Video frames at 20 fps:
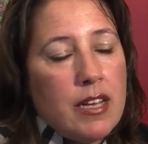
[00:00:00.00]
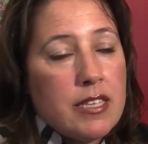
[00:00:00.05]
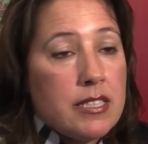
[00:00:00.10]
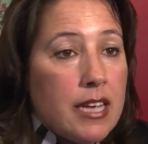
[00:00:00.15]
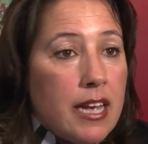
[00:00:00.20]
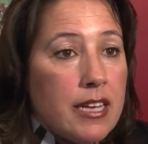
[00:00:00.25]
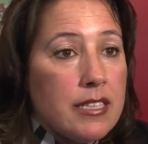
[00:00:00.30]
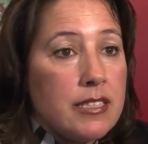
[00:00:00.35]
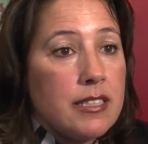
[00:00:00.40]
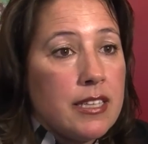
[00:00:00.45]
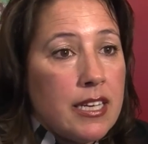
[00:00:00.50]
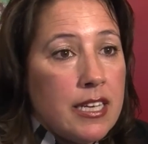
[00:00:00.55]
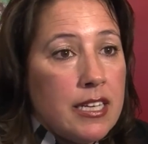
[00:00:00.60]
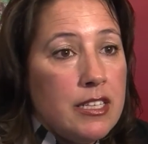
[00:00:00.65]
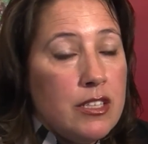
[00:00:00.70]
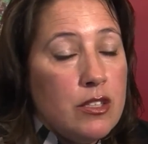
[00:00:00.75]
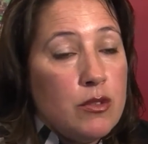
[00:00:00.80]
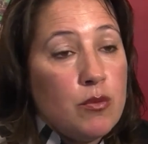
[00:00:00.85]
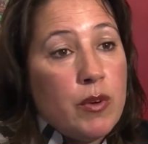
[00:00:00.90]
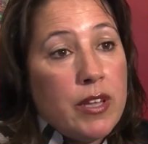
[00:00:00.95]
assess
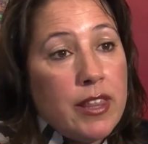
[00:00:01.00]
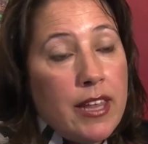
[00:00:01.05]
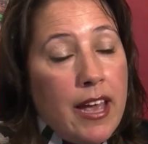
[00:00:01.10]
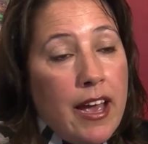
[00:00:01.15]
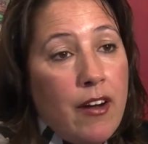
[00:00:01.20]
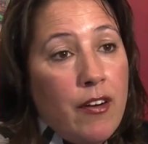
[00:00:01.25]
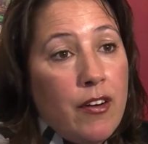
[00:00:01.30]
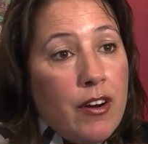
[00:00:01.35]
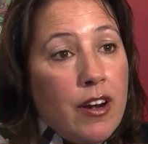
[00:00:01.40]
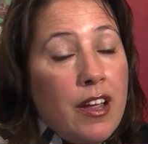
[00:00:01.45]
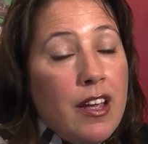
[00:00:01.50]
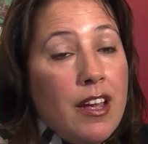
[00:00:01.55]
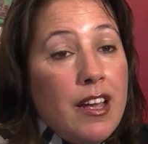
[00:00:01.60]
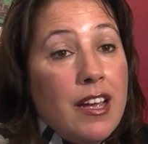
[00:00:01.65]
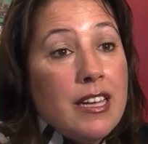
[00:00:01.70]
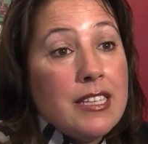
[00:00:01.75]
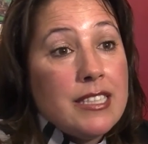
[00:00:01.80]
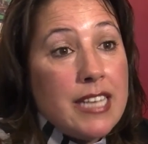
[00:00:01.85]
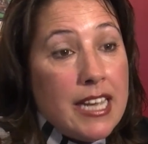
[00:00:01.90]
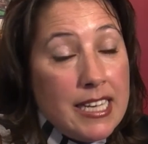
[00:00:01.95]
kids without
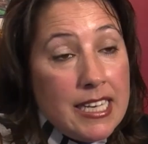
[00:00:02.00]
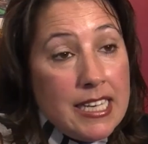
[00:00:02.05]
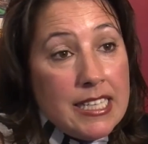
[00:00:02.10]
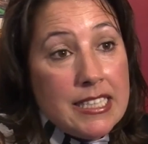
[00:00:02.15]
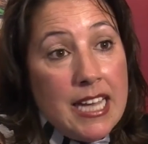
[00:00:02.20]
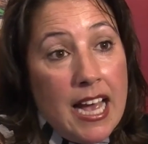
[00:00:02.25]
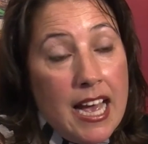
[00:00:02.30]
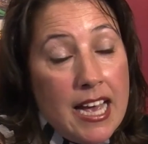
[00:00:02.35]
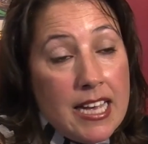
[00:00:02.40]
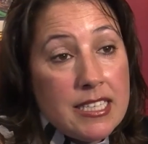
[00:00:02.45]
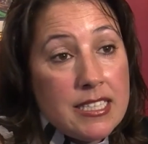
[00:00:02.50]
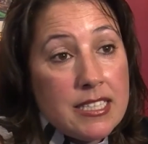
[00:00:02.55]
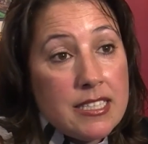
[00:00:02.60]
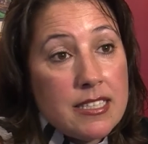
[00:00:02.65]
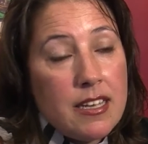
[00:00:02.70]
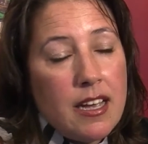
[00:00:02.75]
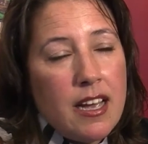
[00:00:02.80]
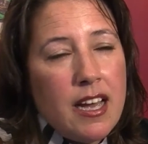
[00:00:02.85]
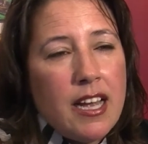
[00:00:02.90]
taking tests.